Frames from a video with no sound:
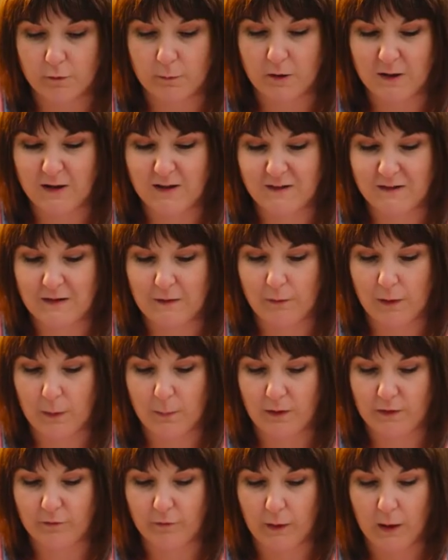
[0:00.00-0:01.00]
so I might need to give it a
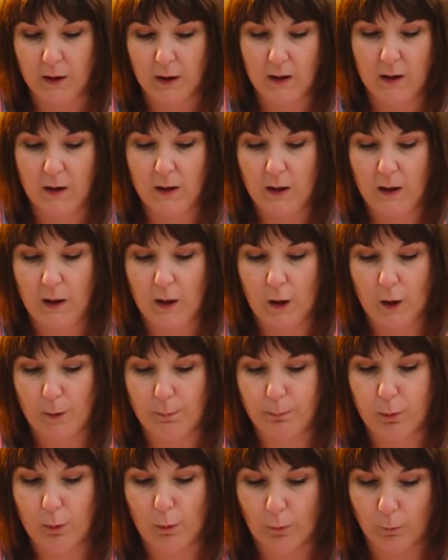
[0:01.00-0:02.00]
bit of a, a
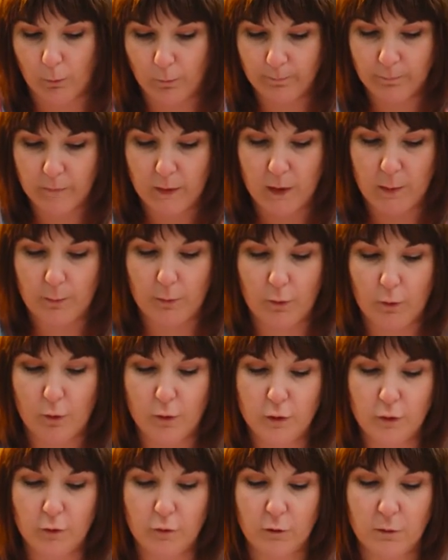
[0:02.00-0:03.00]
pull. But all
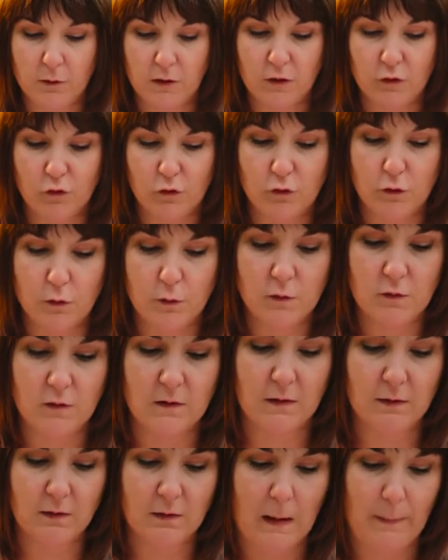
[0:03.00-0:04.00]
you're doing is
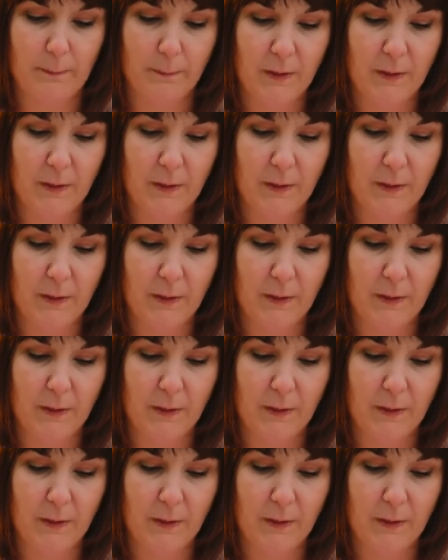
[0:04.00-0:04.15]
using that